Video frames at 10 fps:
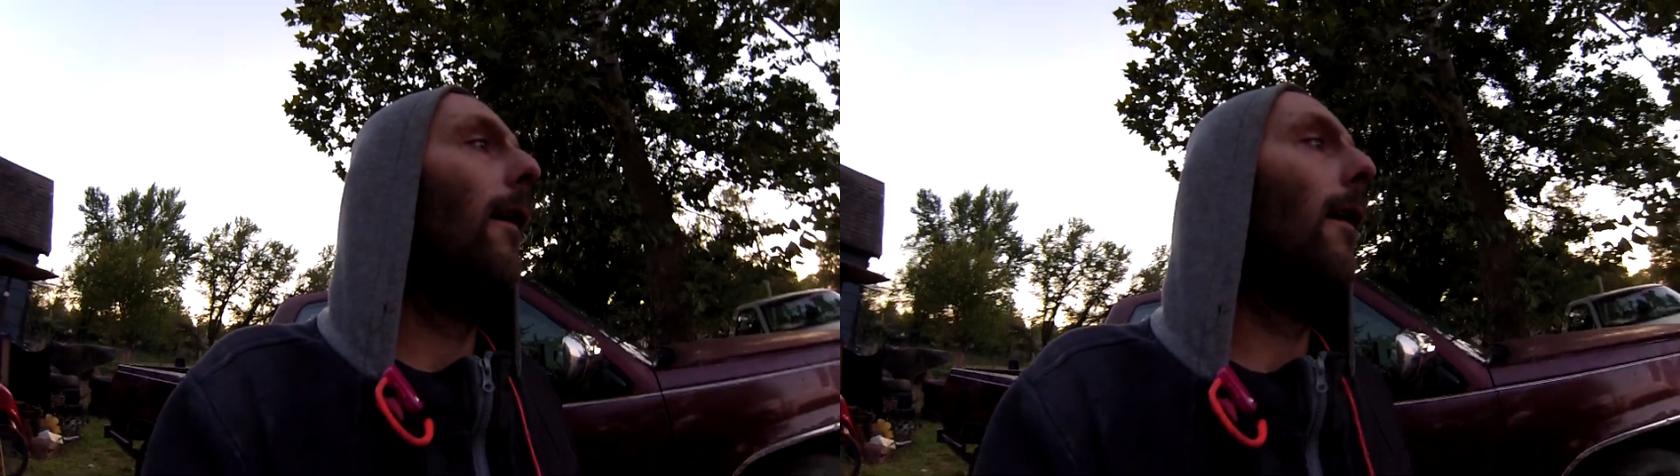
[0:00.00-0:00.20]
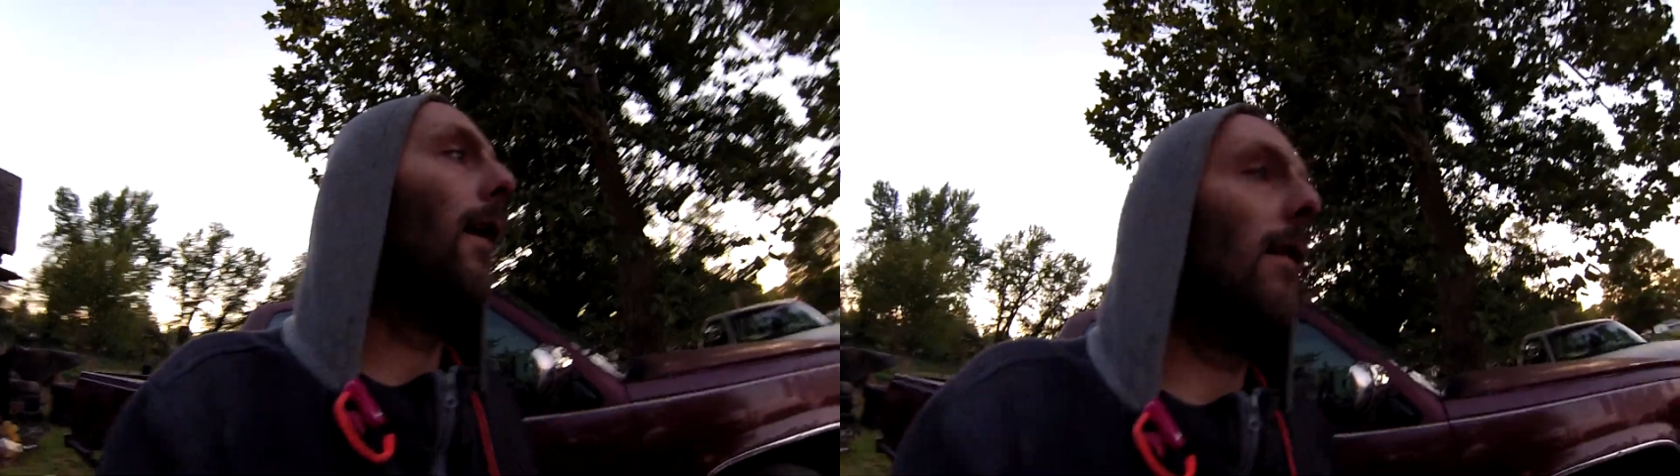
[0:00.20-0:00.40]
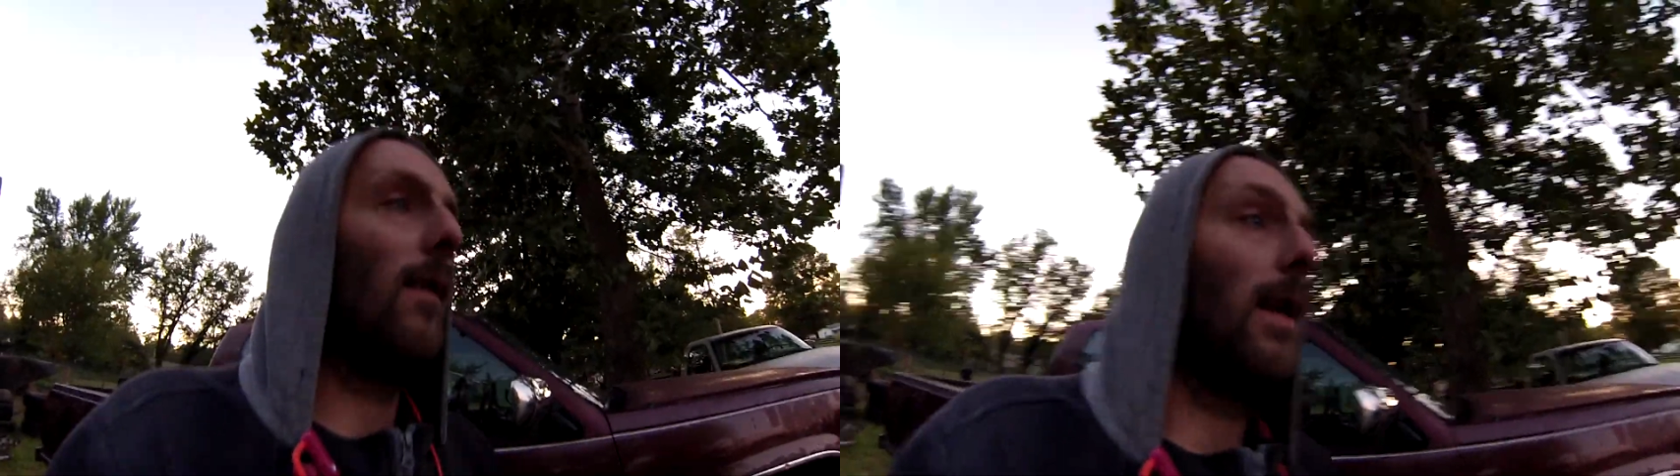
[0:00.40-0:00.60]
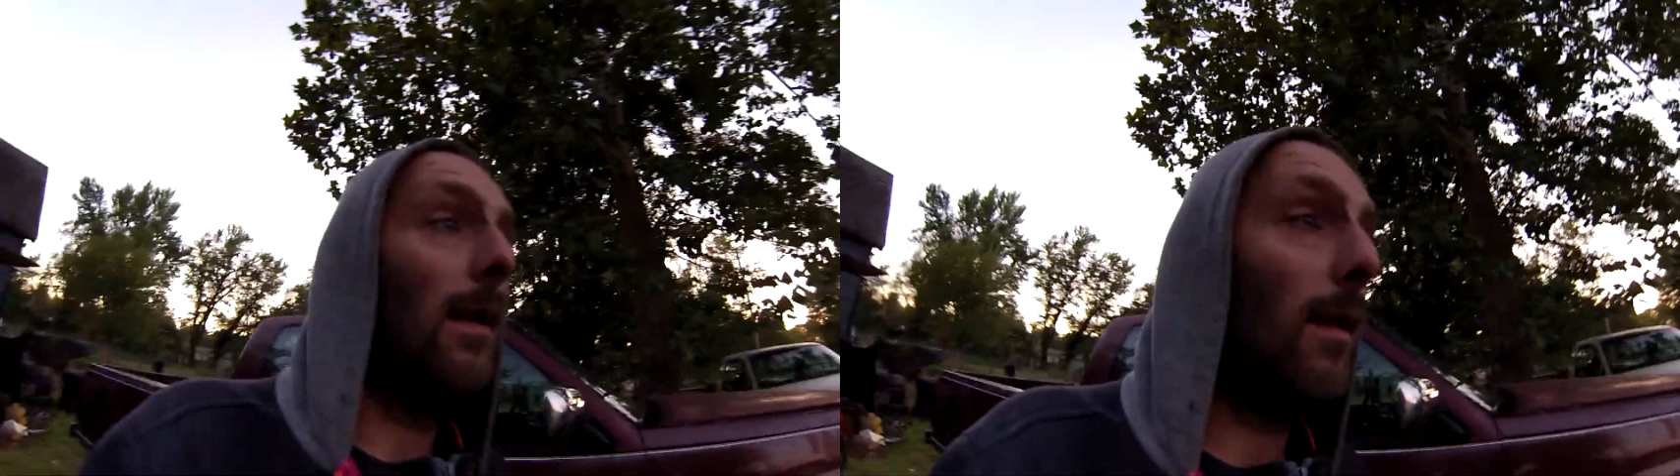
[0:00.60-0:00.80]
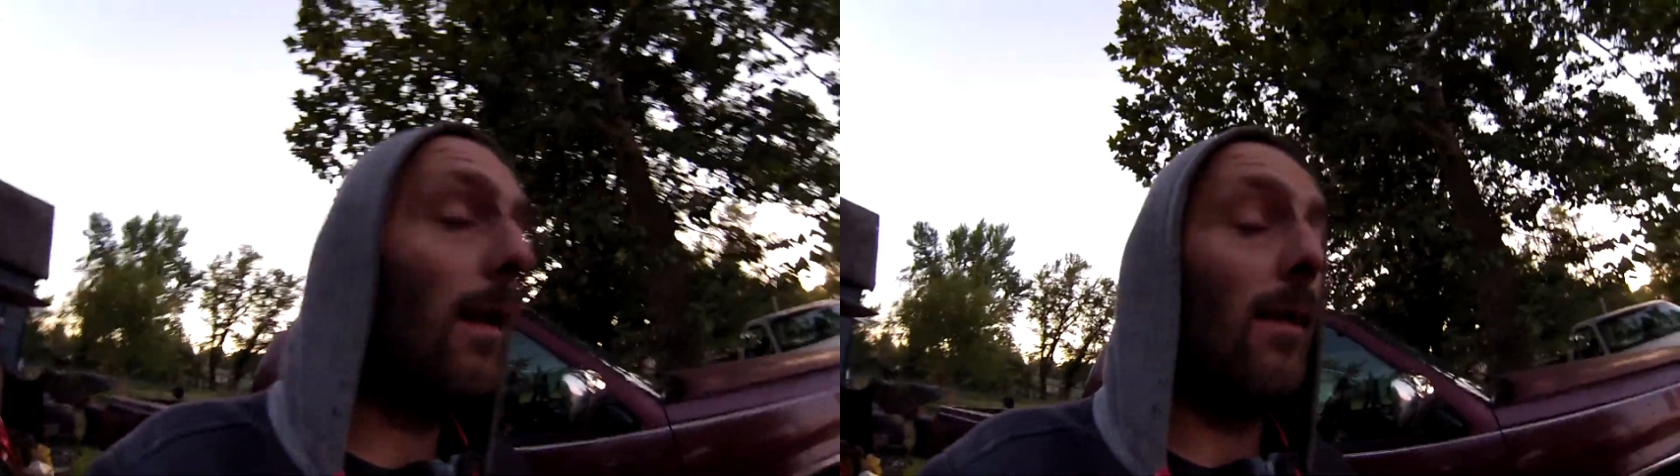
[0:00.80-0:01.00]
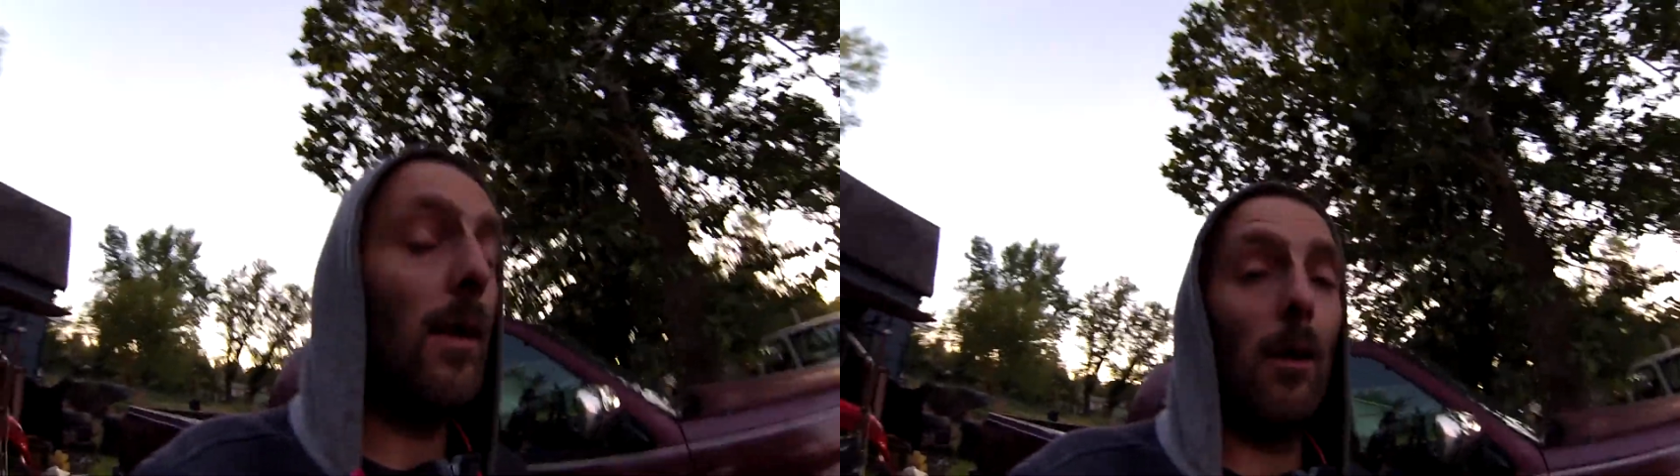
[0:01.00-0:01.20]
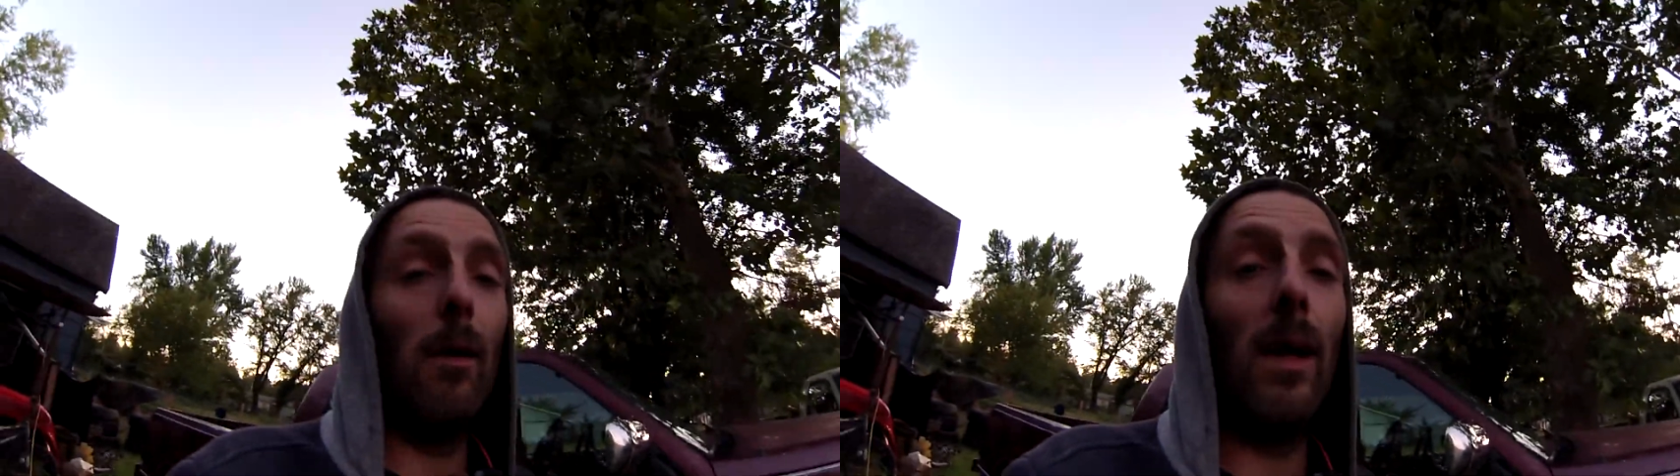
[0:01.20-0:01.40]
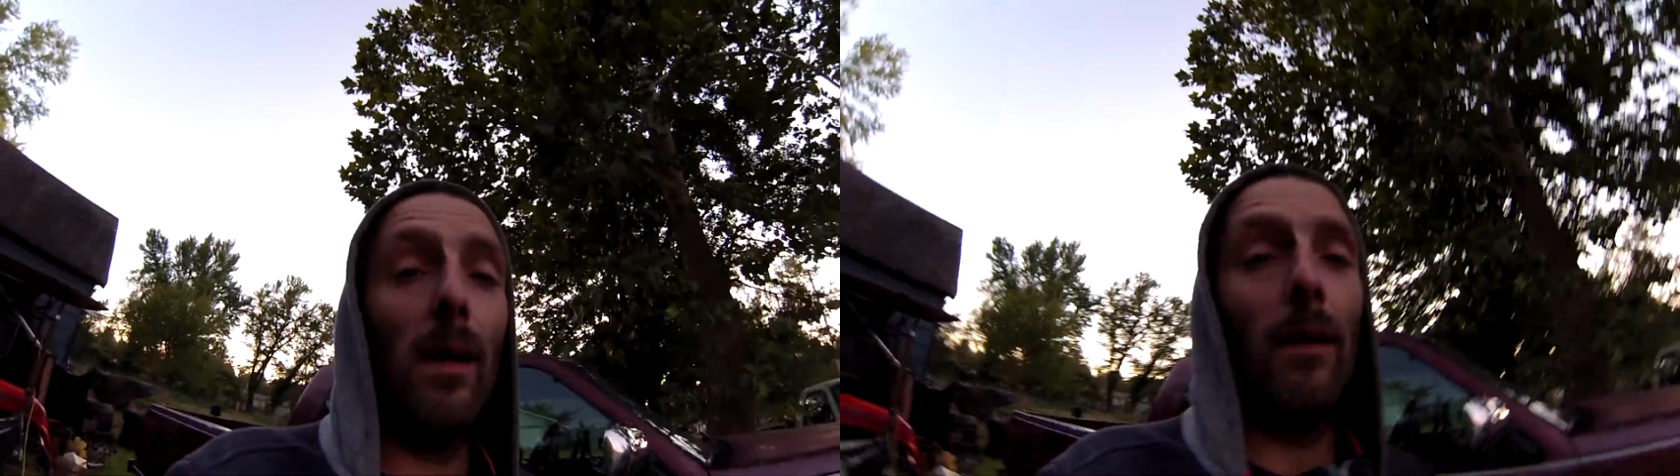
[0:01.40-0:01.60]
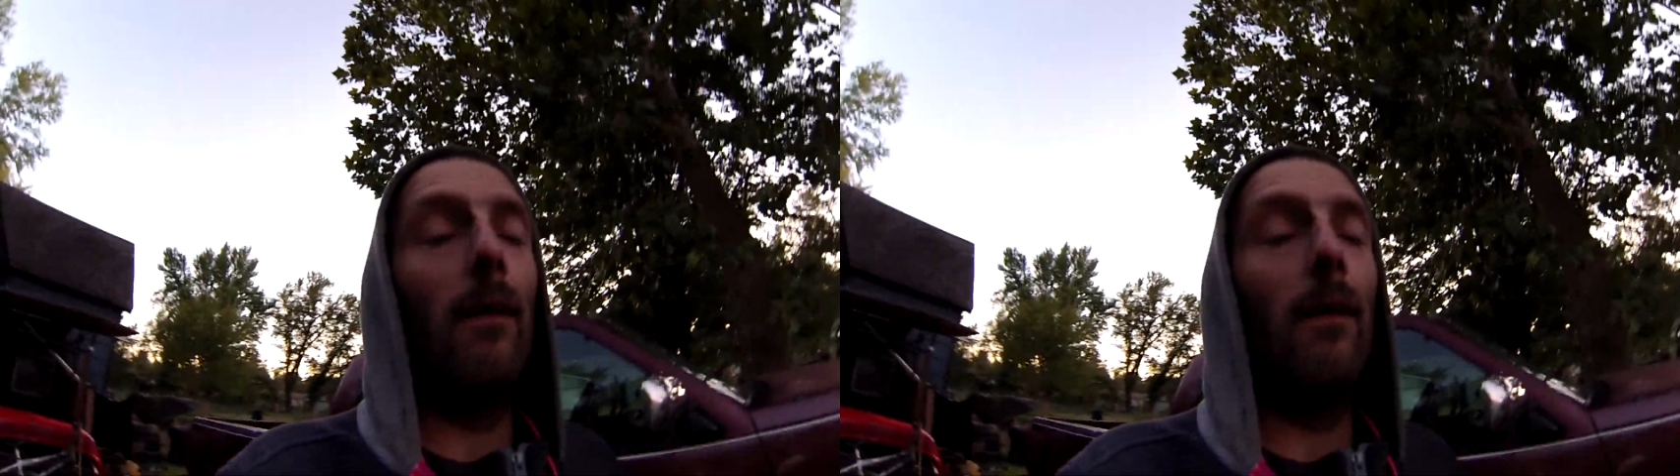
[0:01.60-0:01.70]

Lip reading: it's easy to do it.